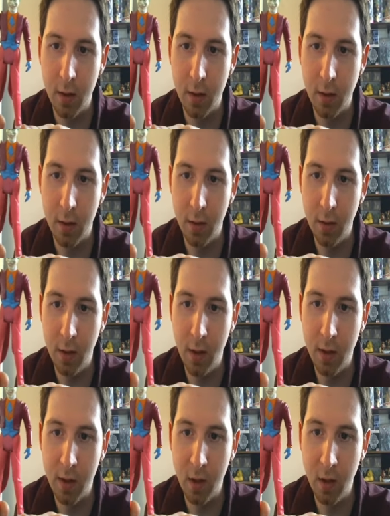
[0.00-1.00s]
So
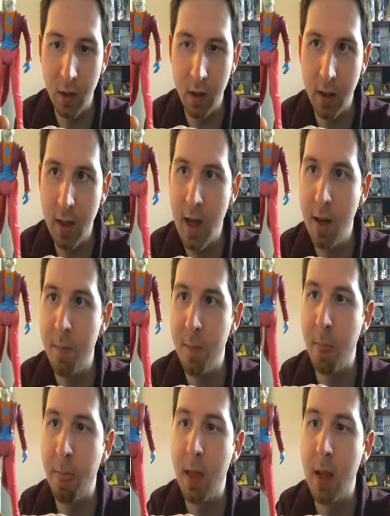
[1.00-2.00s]
there's a look at that.
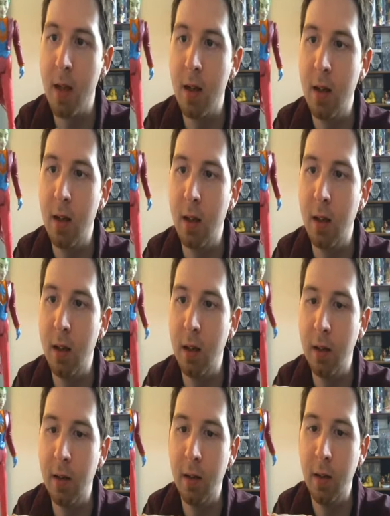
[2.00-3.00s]

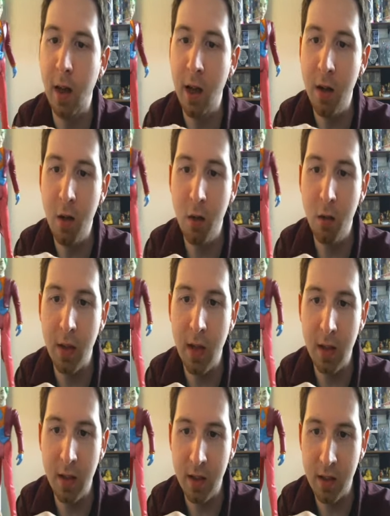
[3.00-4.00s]
I know
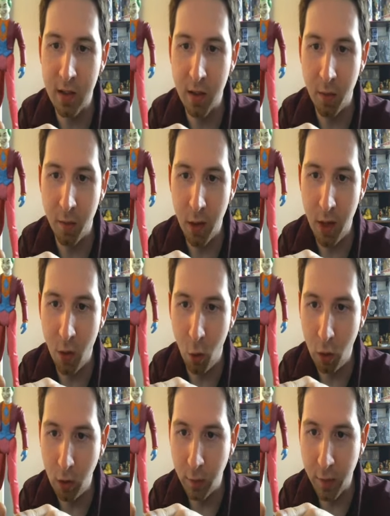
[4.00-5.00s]
that this is a very
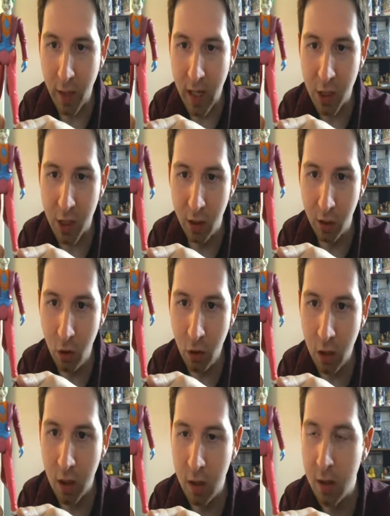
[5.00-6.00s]
old-fashioned
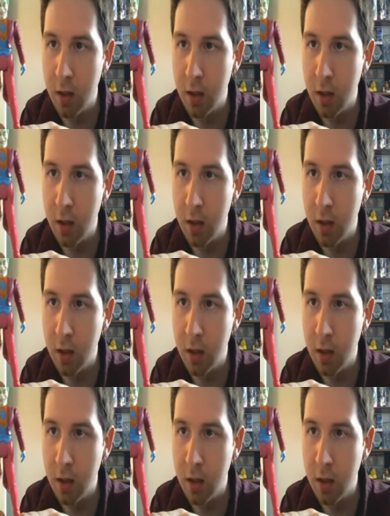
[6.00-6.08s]
look.